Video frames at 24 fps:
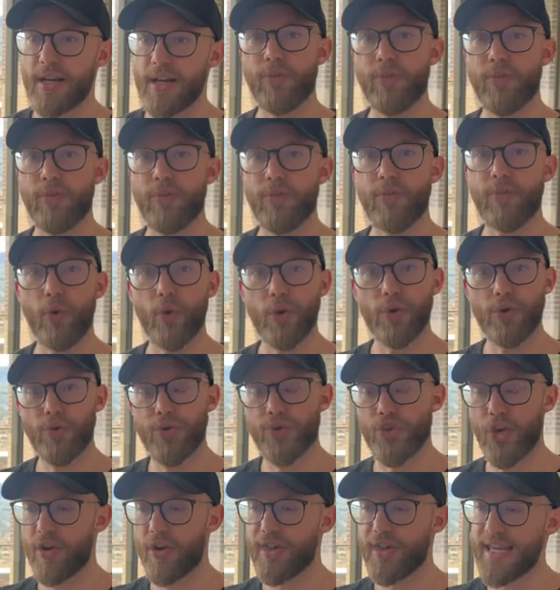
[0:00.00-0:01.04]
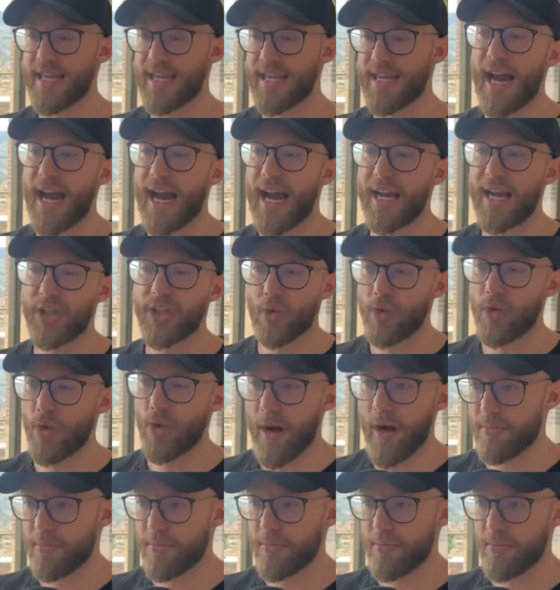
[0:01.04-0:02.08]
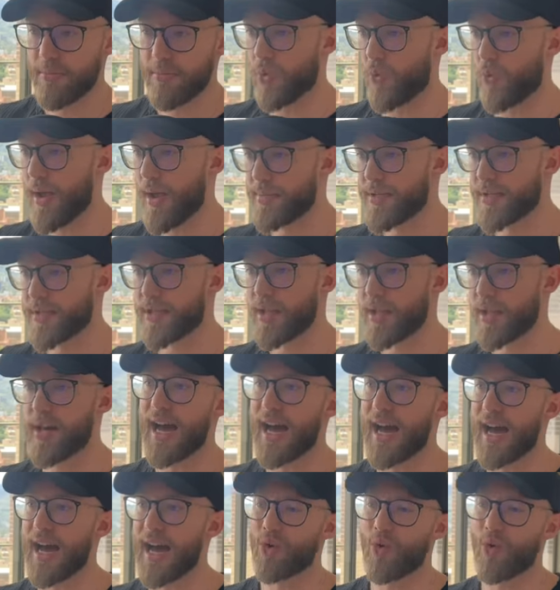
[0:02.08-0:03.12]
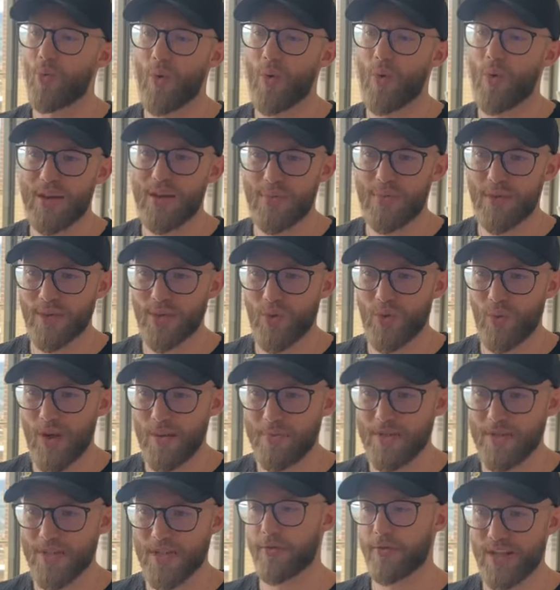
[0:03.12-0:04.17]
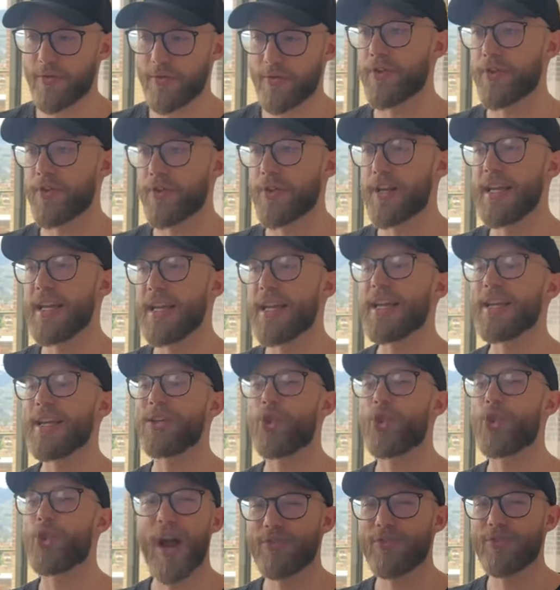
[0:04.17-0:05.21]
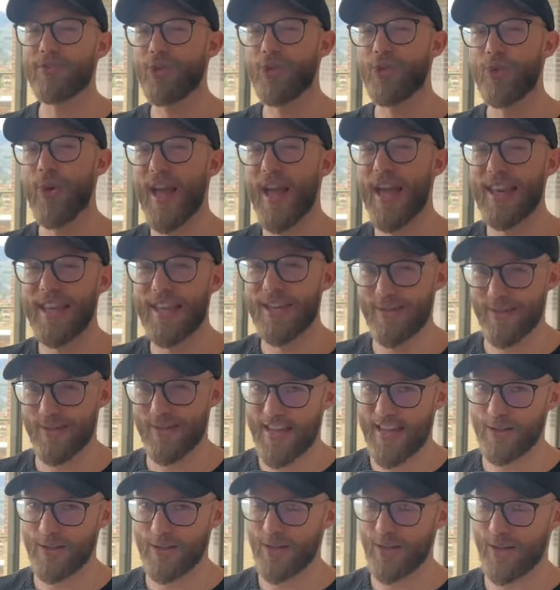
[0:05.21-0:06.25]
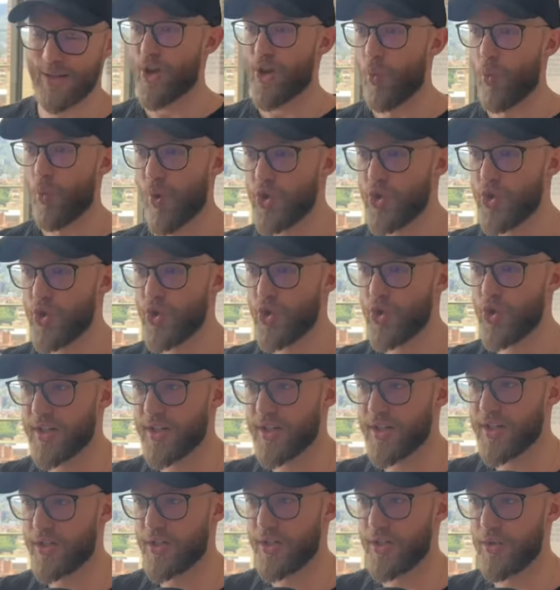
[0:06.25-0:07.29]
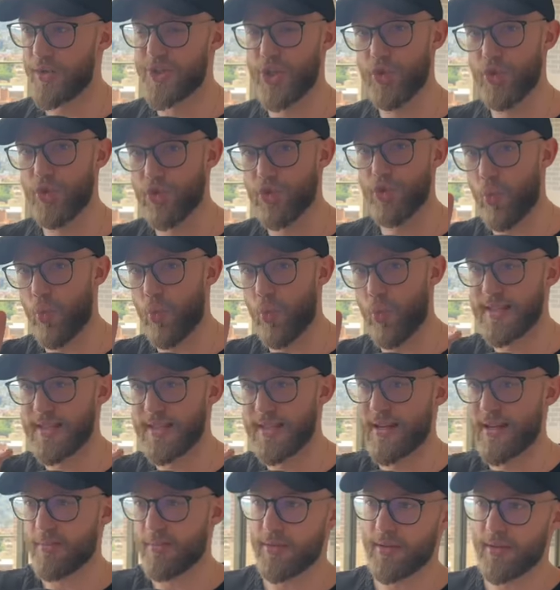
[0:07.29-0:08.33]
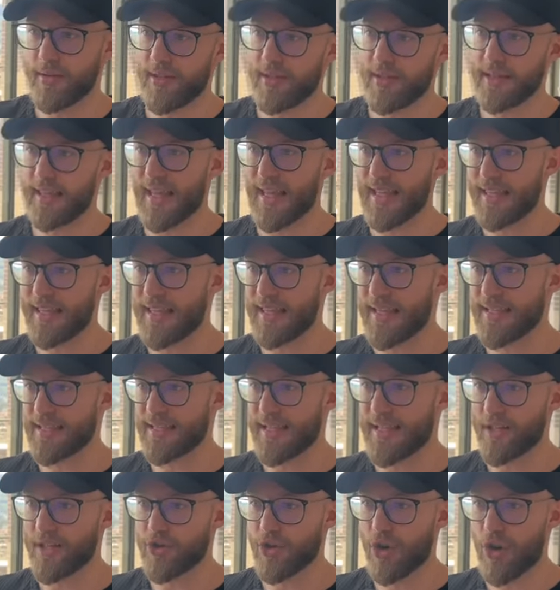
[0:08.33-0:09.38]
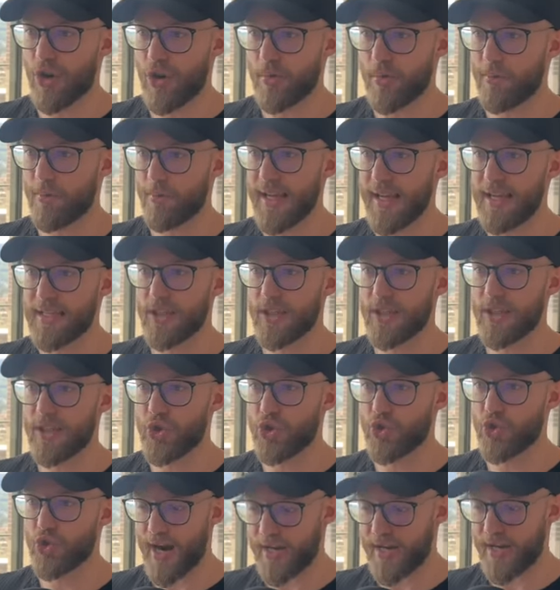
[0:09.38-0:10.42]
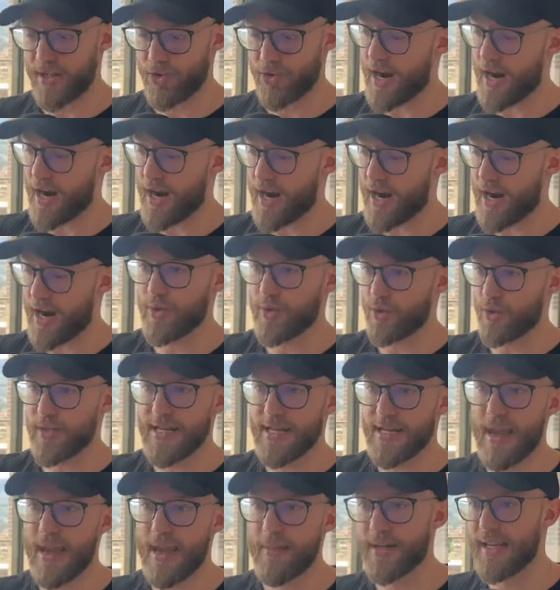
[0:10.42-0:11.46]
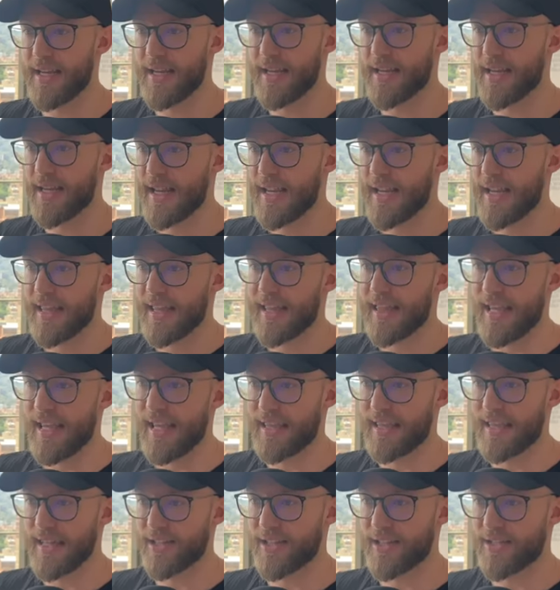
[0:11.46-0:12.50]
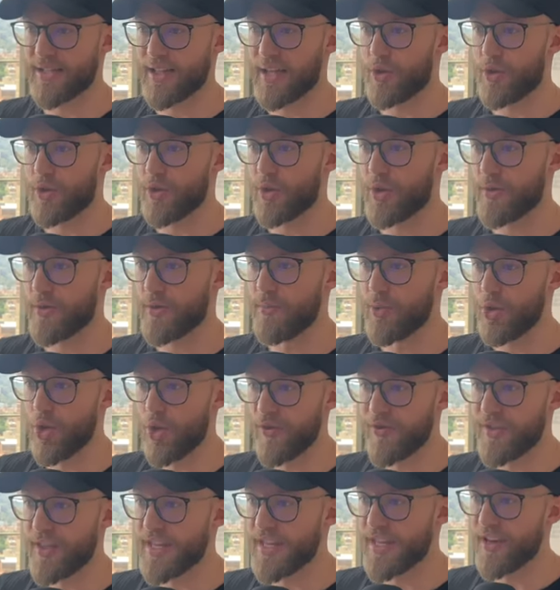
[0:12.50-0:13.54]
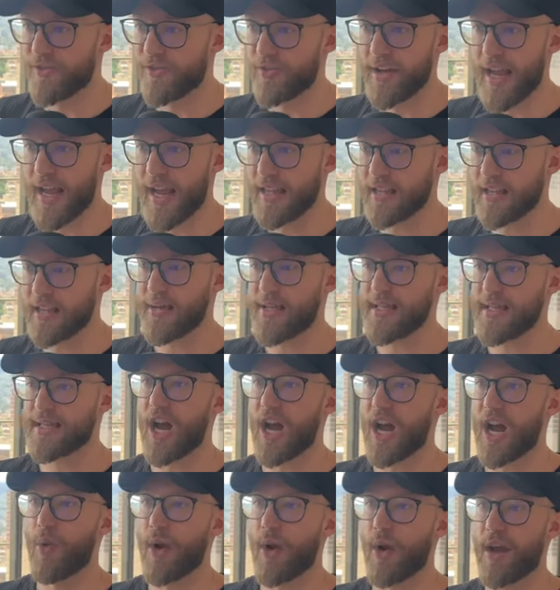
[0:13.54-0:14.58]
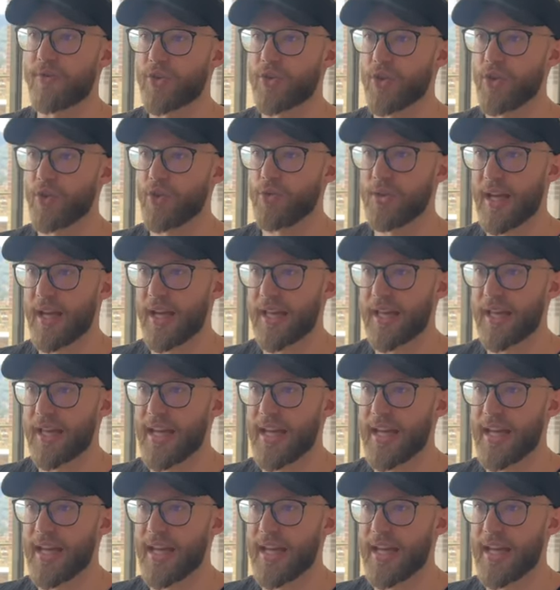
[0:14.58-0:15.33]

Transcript: Now, before you start thinking, I don't know how to build a website, I don't want to build a website for free, you don't have to do any of that. Look, what you want to do is use one template like this. It's all basically drag and drop. You can type it in like this. You can move the different elements however you'd like,